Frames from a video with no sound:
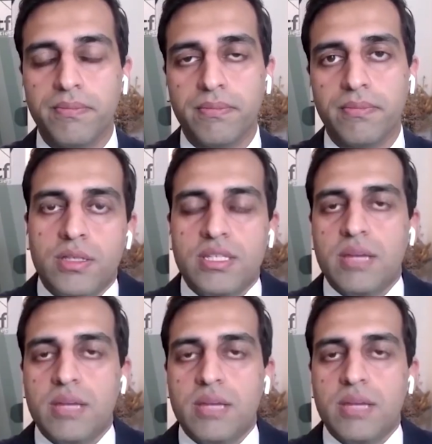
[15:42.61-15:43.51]
The semi
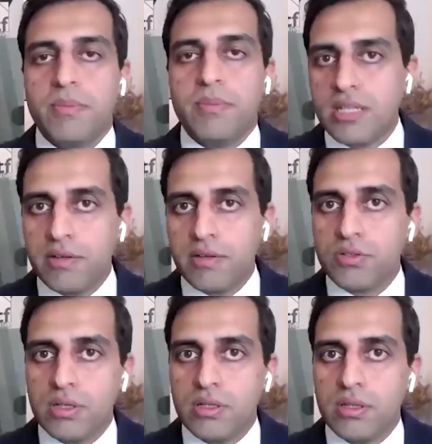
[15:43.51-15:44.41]
ETF is
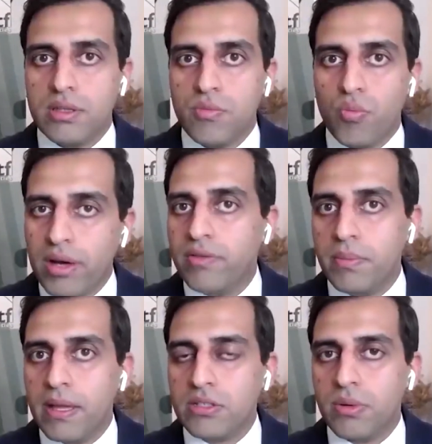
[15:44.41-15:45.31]
one of the best
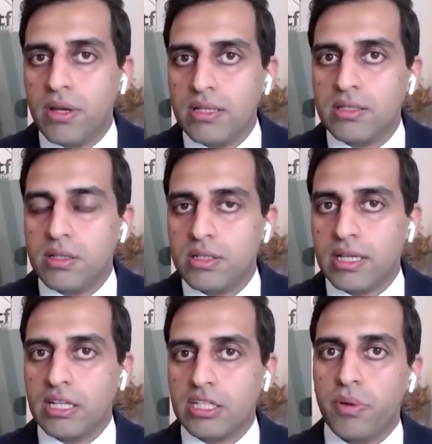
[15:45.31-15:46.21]
ways to get
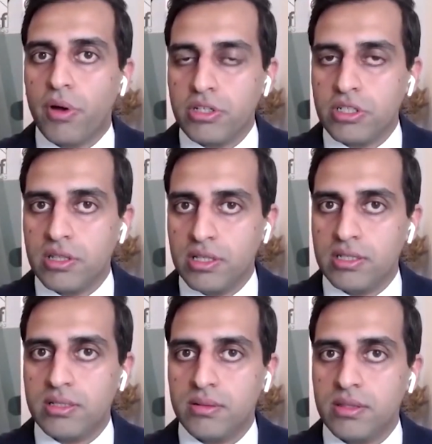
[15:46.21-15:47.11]
exposure to
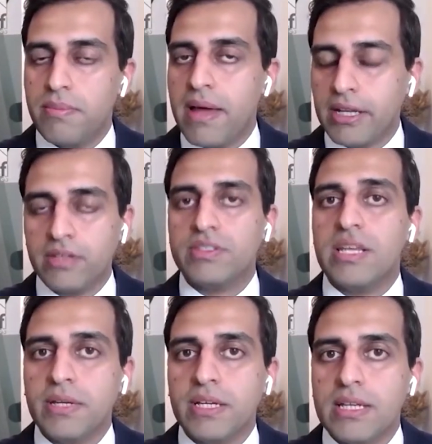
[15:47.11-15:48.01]
this thematic of
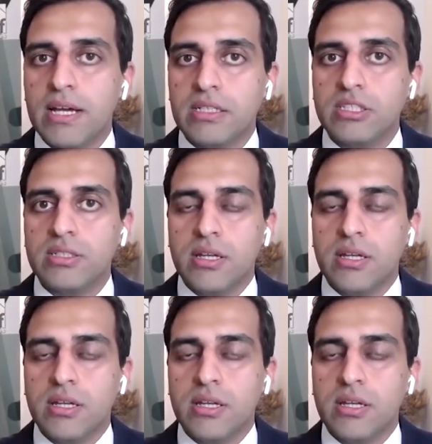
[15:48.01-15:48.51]
semiconductors,